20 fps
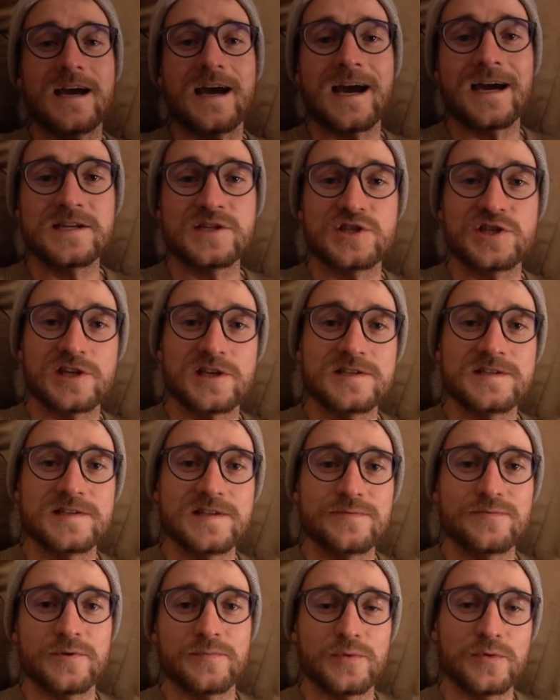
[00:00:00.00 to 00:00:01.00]
And as you can
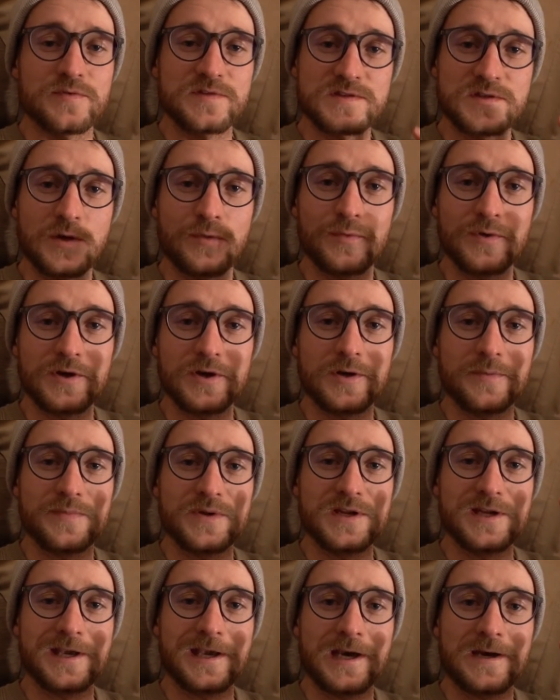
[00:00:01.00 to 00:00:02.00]
see, we're both still wearing our
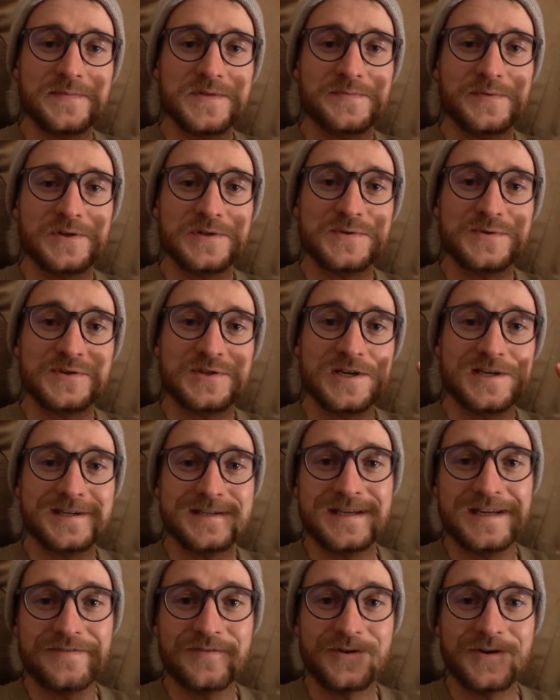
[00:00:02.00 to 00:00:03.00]
beanie caps because we're trying to
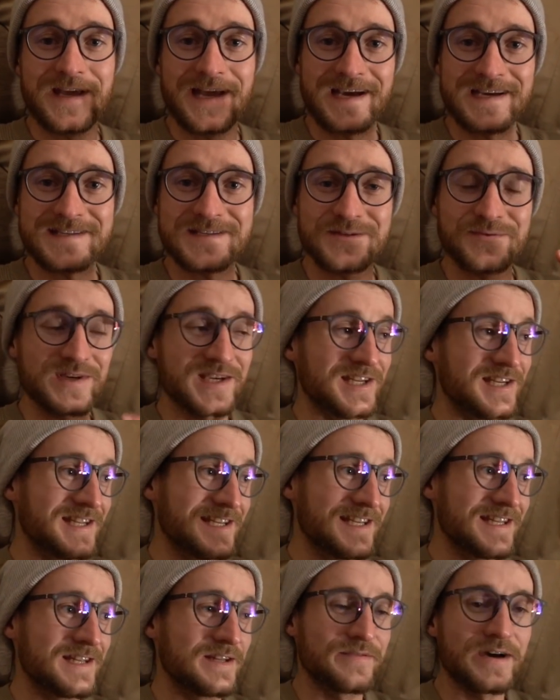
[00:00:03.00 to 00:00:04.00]
save on gas so we can
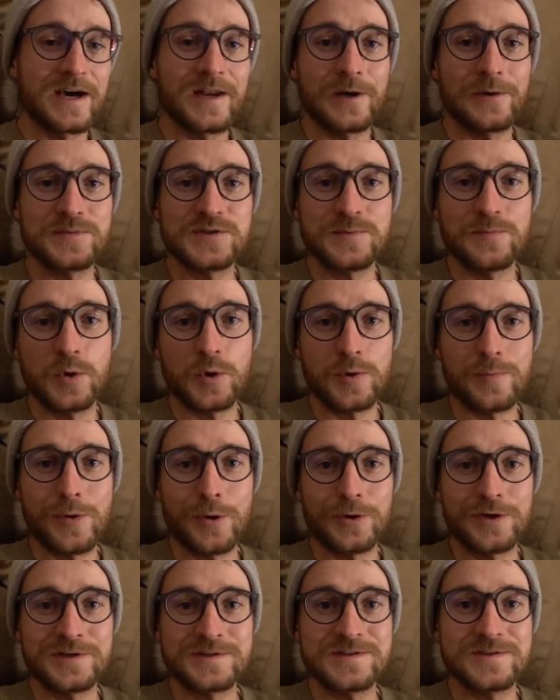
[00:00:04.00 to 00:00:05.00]
heat the van up tomorrow
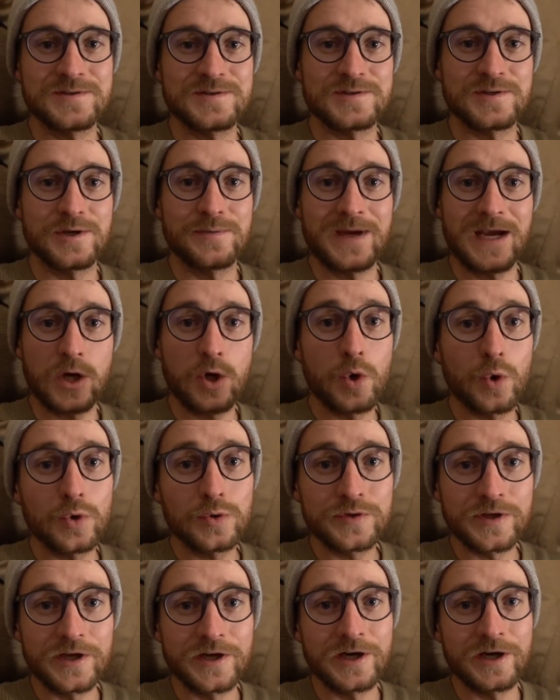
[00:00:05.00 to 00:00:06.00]
morning. So it's going to be a
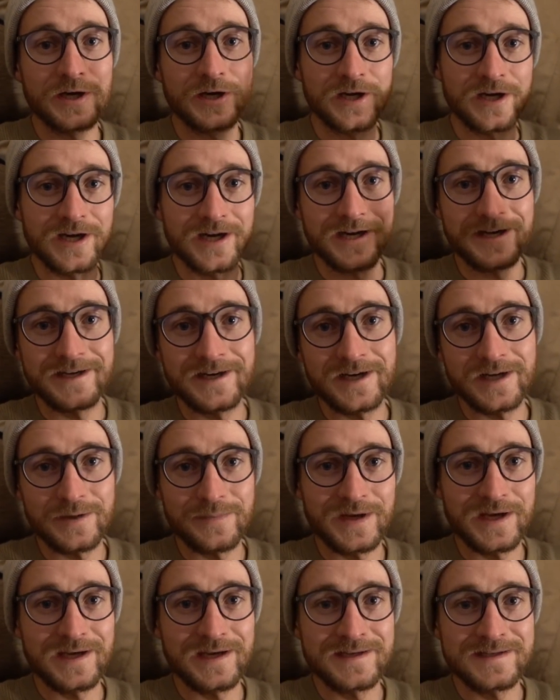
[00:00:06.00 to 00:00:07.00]
cold dinner, an early
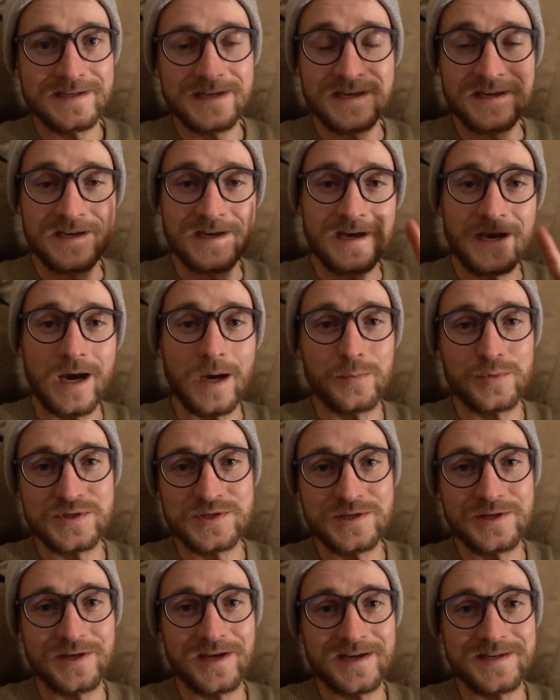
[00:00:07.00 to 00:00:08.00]
bed, and we'll
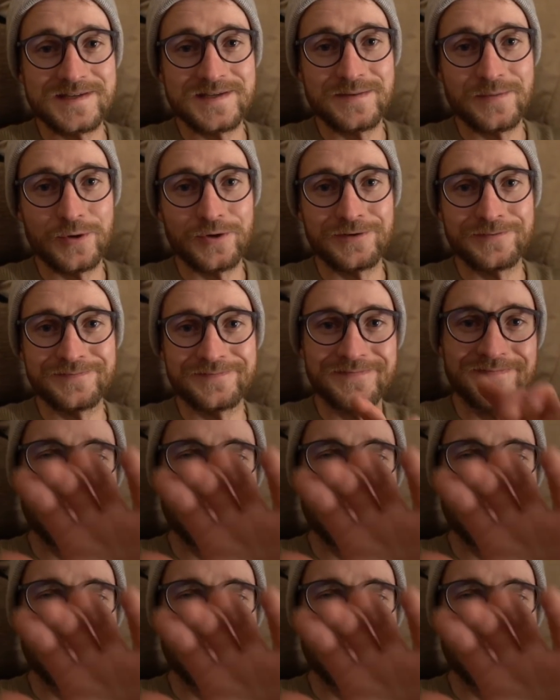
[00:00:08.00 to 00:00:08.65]
see you guys in the morning.